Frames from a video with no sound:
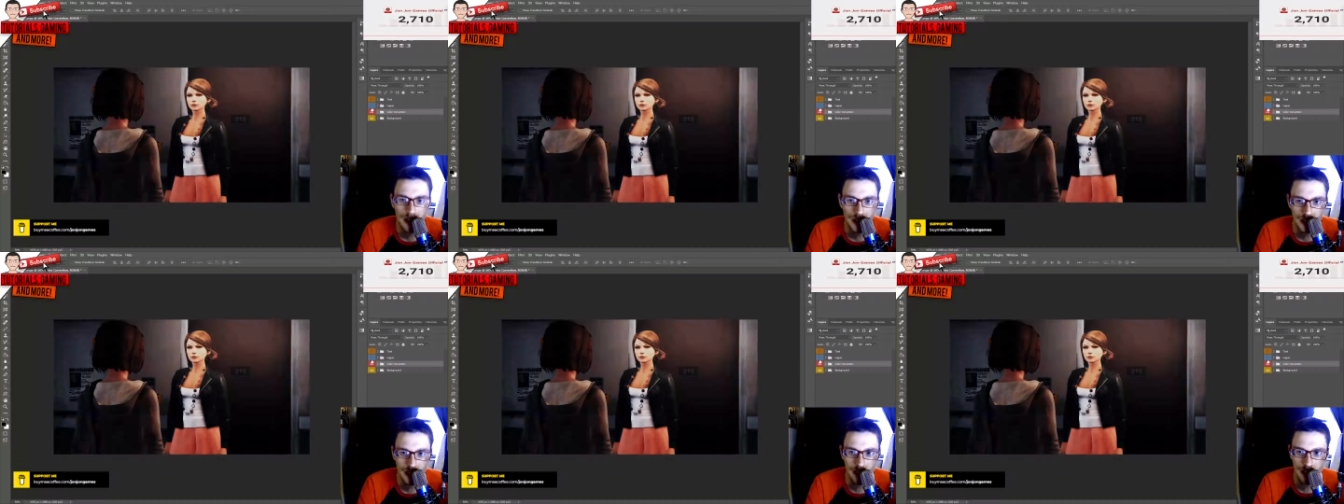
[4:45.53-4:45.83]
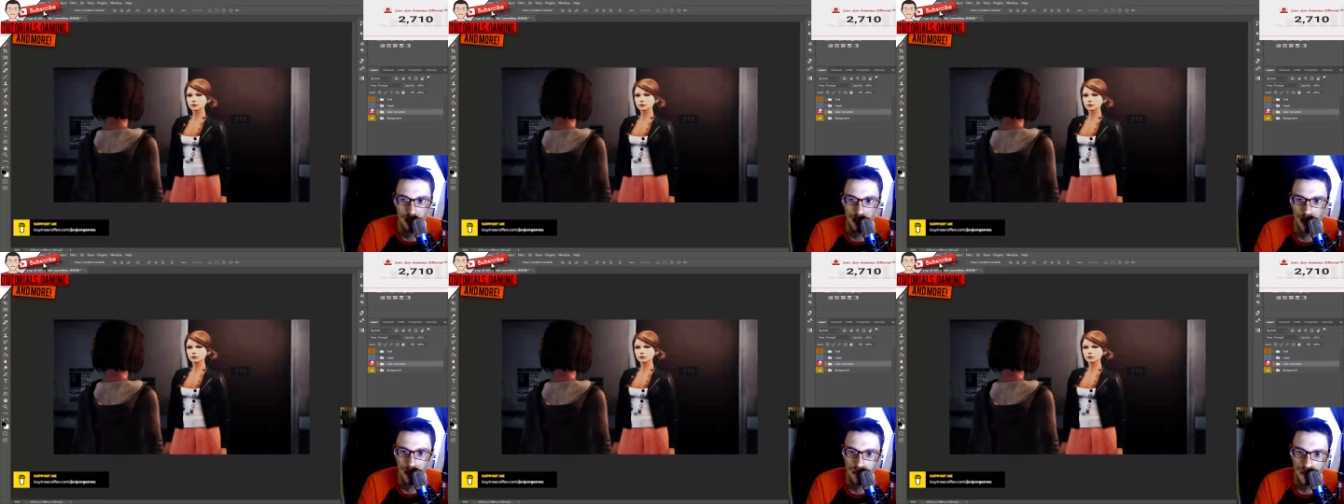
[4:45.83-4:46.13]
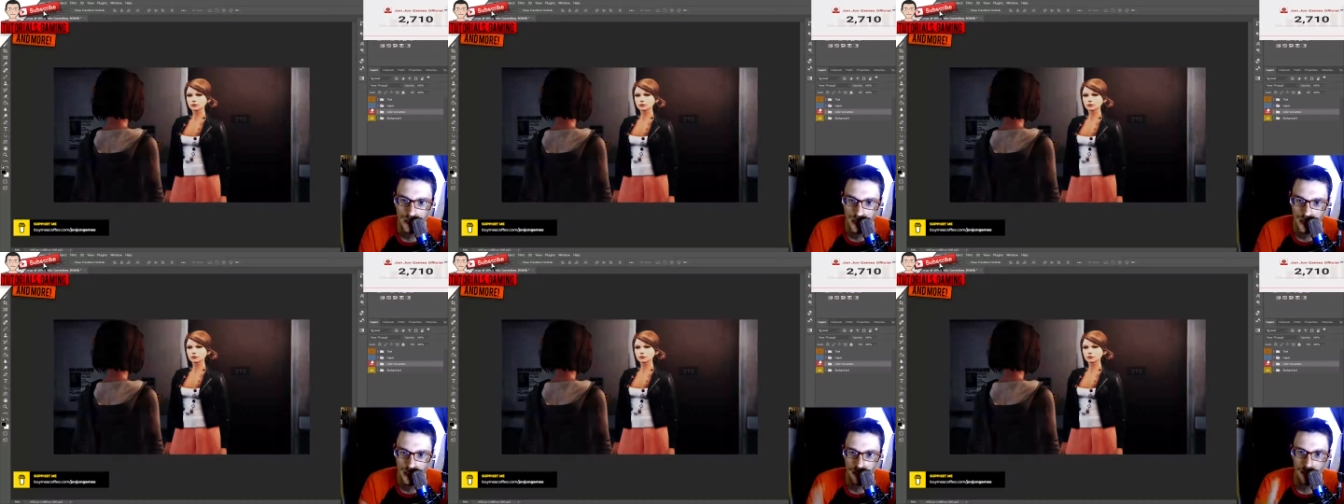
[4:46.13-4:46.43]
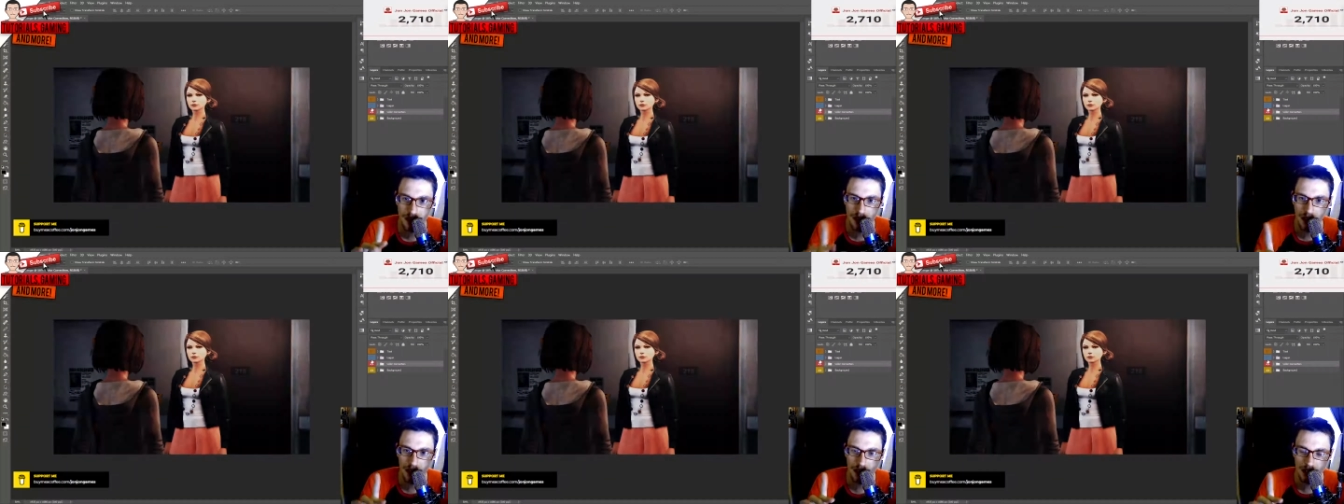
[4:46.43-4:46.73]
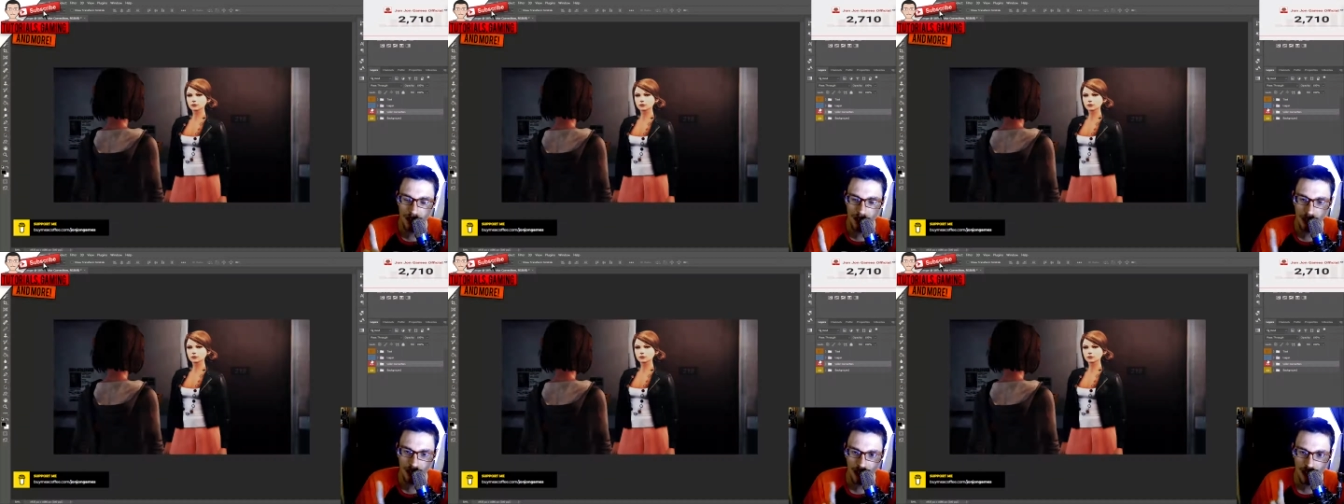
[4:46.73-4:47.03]
That will get
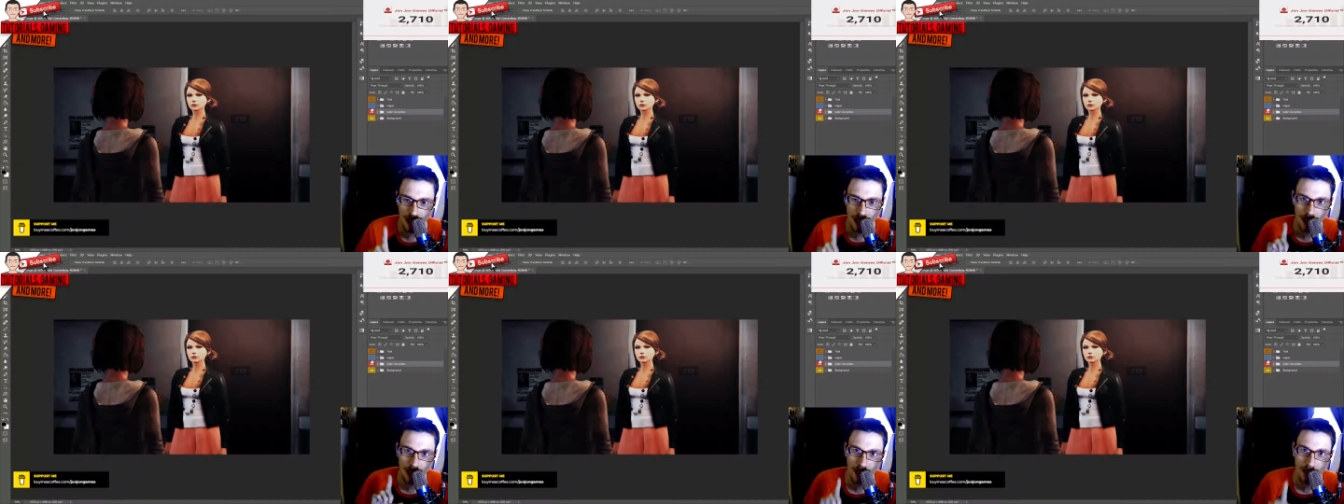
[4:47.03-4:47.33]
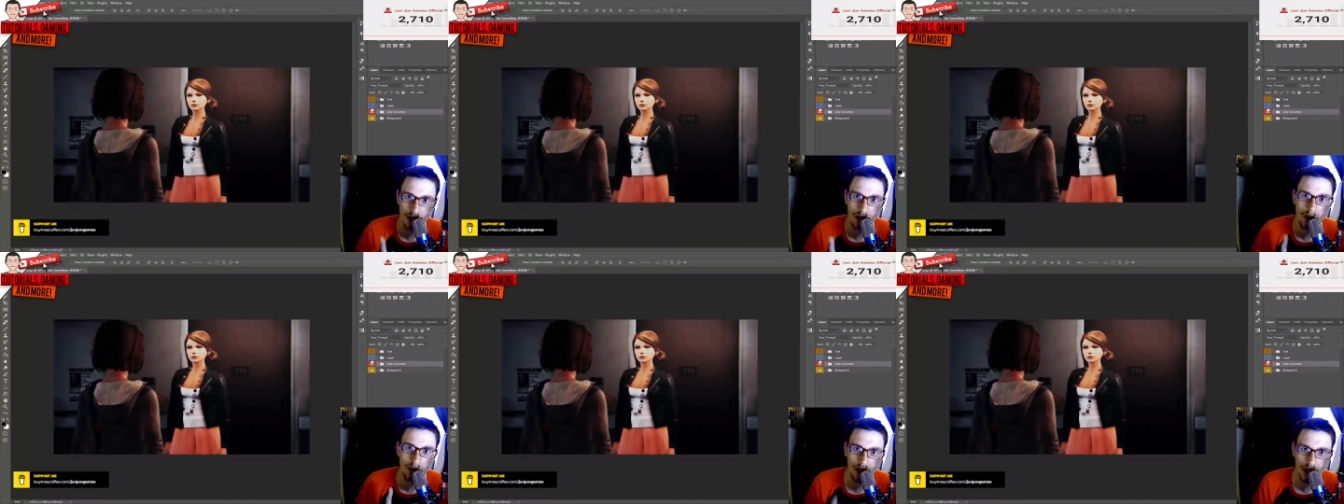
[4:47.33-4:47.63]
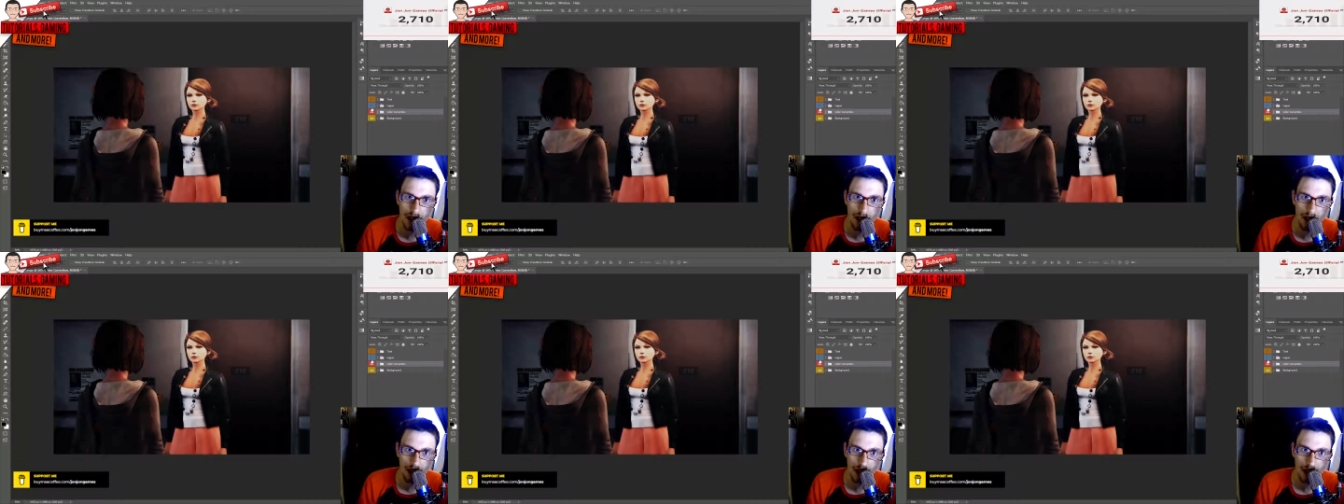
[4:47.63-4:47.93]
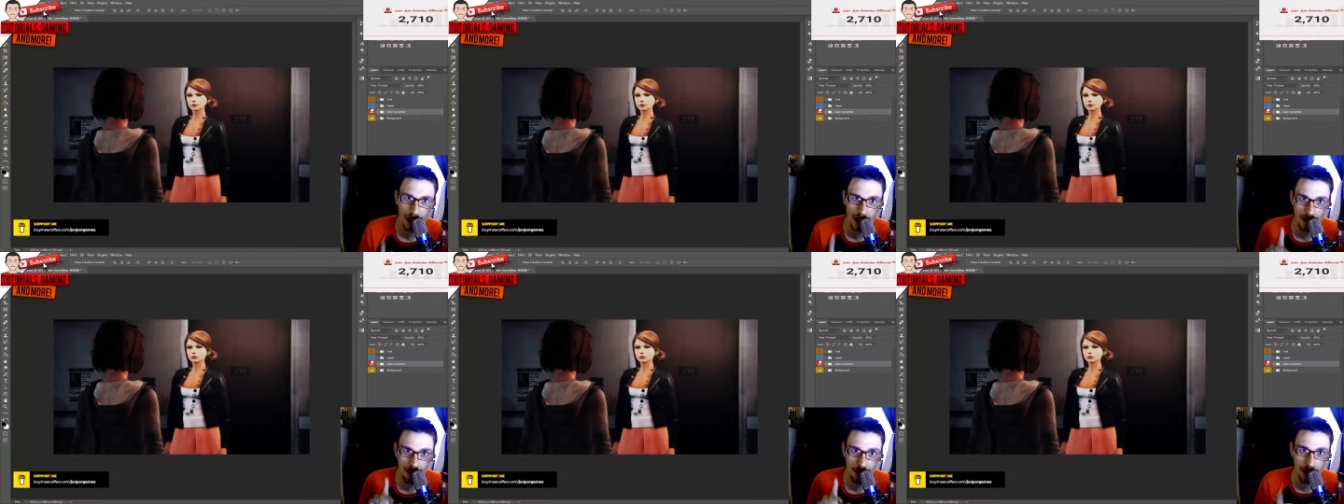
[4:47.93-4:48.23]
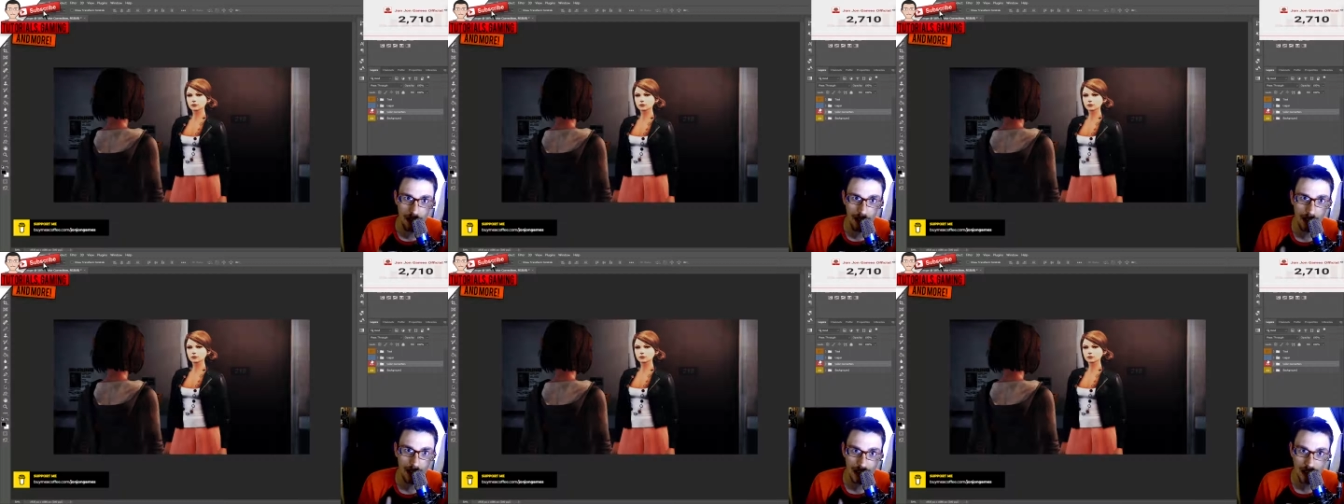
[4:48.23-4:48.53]
it'll find and find
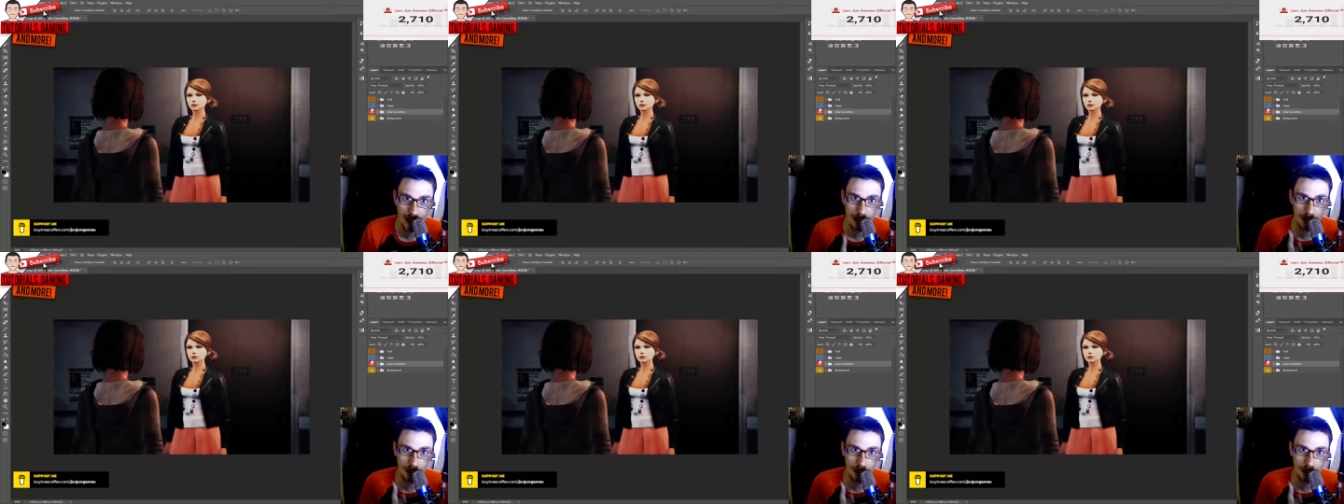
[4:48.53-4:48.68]
that